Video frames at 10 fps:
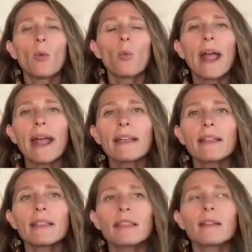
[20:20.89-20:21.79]

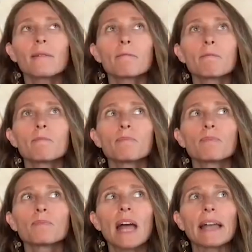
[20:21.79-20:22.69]
way
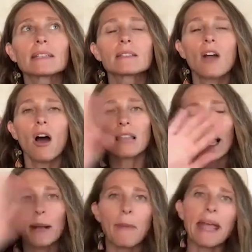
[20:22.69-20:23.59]
that it's not
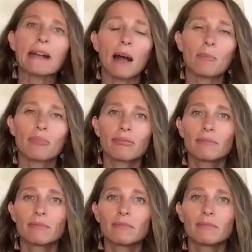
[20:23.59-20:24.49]
like makeup
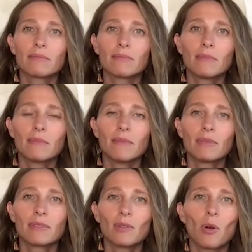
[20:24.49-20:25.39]

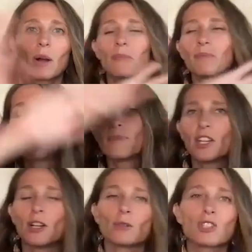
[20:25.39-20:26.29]
or,
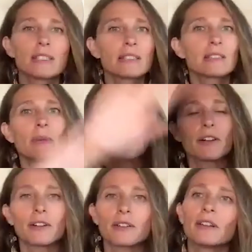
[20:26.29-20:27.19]
just
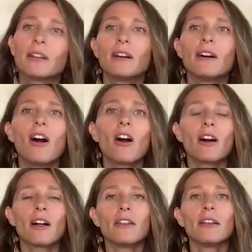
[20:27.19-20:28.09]
smeared
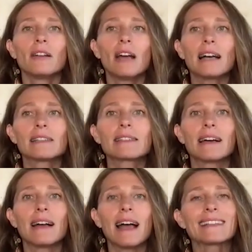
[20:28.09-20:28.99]
on as
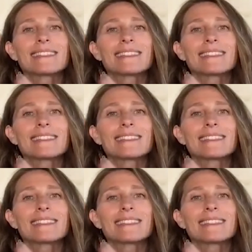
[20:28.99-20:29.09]
a